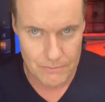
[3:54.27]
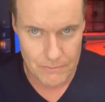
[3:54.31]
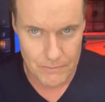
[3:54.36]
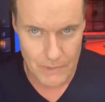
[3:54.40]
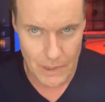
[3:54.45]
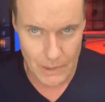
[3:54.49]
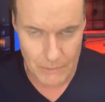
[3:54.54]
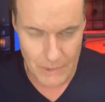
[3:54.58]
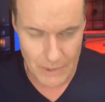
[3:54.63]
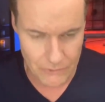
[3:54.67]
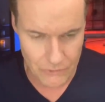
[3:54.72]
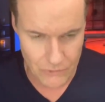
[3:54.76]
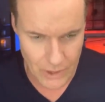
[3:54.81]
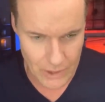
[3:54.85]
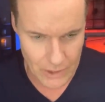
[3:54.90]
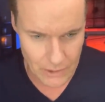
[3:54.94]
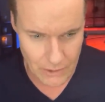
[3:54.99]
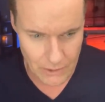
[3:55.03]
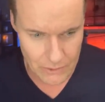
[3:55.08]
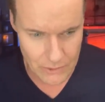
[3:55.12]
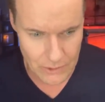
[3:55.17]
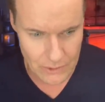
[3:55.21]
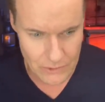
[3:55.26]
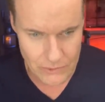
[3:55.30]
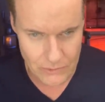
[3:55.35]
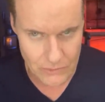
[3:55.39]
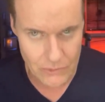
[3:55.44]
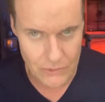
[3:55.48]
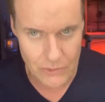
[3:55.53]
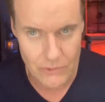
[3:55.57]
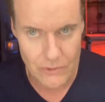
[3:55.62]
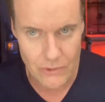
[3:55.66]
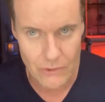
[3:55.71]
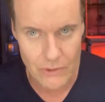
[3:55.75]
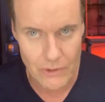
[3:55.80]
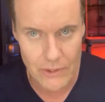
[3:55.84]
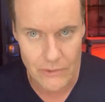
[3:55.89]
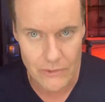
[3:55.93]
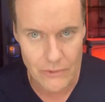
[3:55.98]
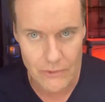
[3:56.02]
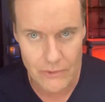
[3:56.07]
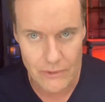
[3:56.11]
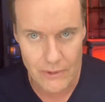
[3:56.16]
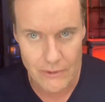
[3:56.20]
I'm not saying all narcissists are
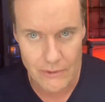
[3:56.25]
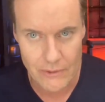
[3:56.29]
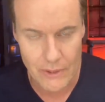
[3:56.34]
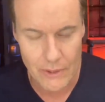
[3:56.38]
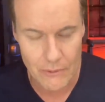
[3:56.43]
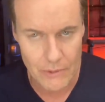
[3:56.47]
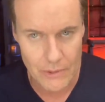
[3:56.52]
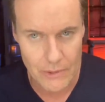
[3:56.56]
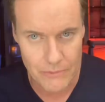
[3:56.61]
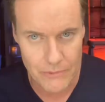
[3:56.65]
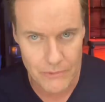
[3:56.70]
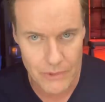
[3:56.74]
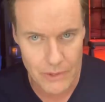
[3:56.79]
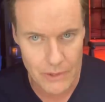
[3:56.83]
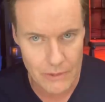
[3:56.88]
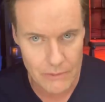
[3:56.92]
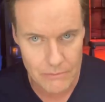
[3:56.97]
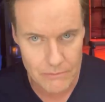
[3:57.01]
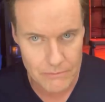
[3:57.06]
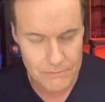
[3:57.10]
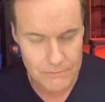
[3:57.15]
racist. That's not what I'm saying.